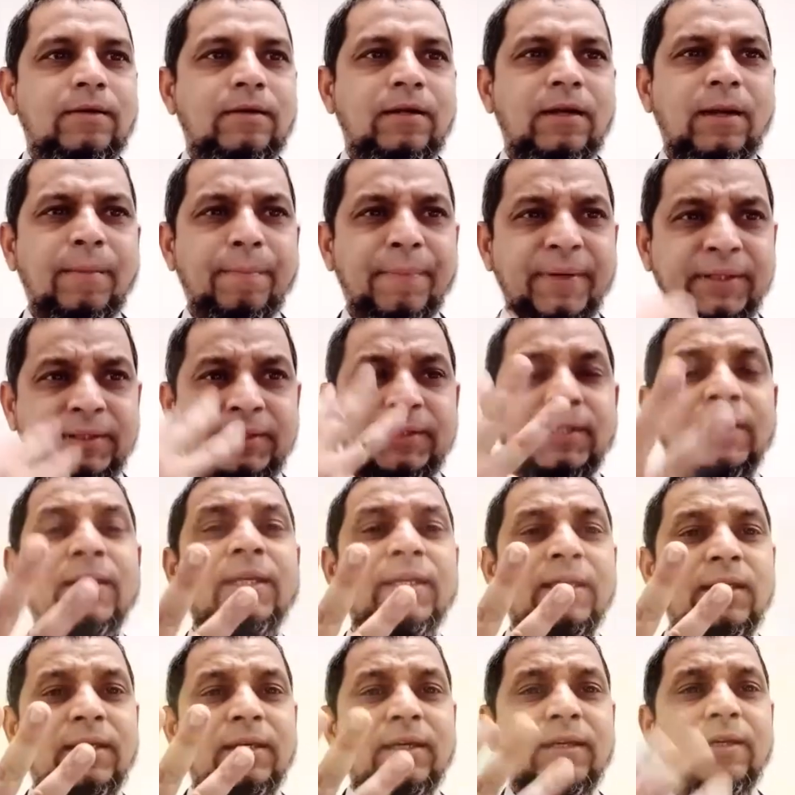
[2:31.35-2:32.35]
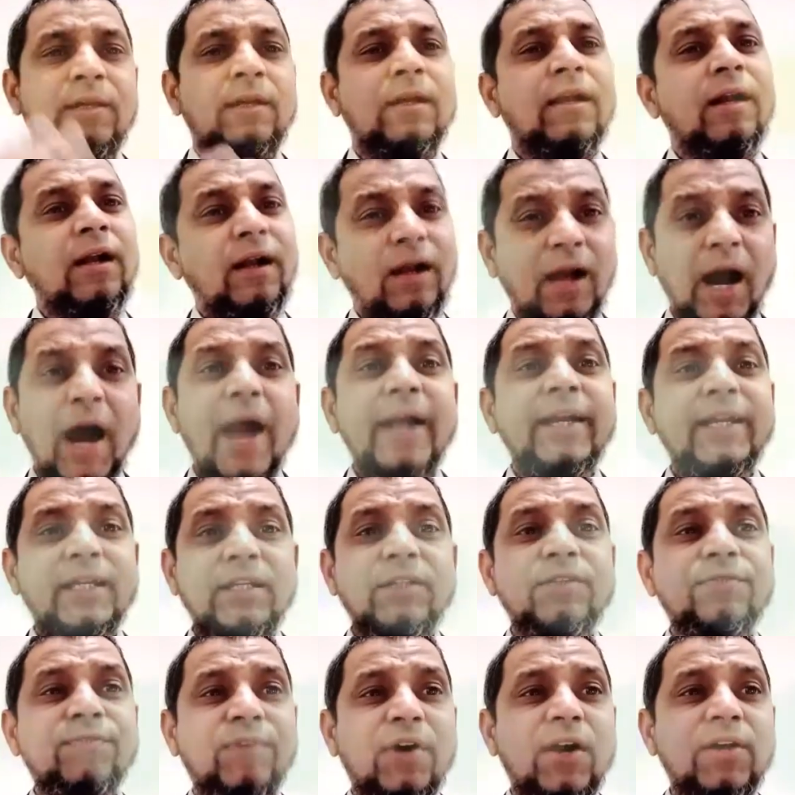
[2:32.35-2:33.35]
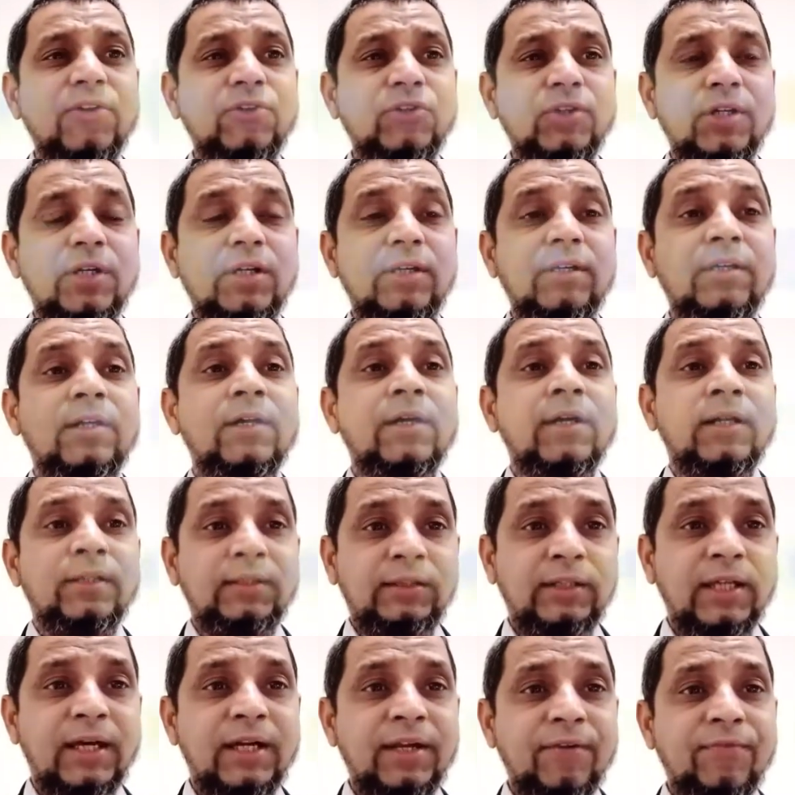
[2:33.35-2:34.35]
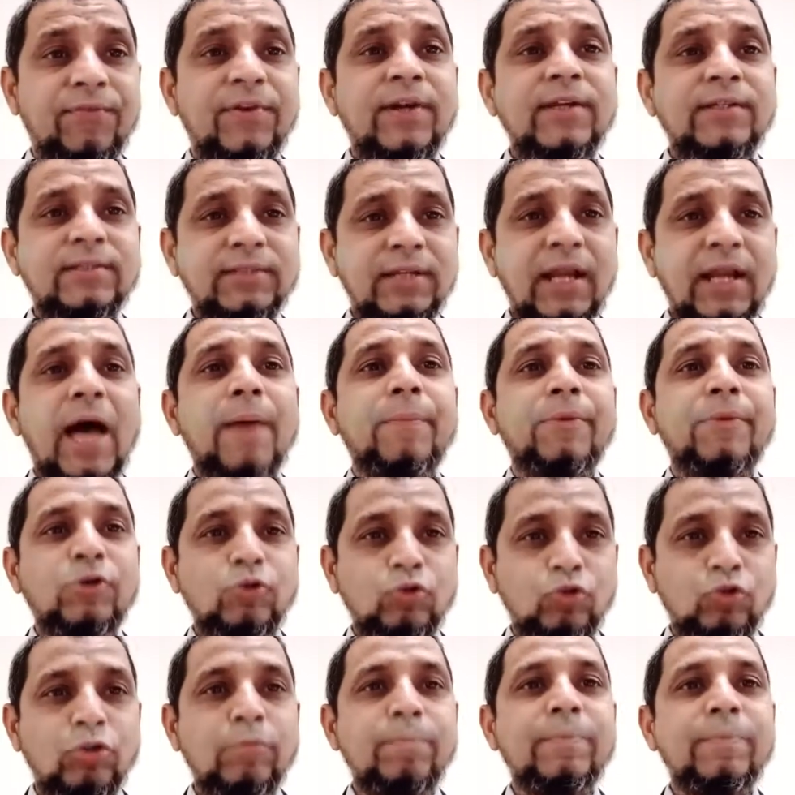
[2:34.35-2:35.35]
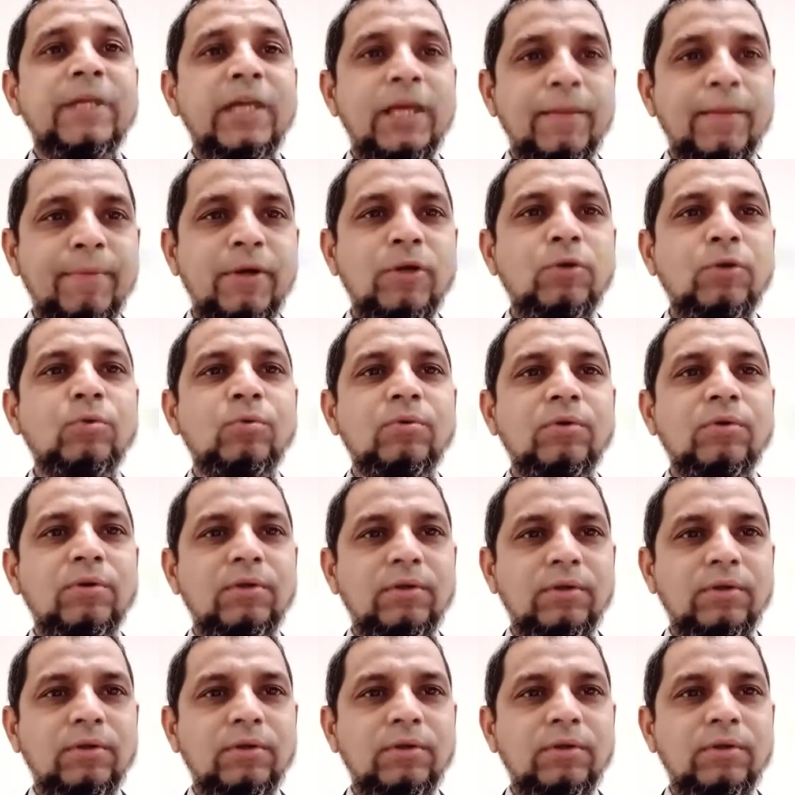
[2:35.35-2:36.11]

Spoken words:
Number three, guidance function. The reference librarian should be able to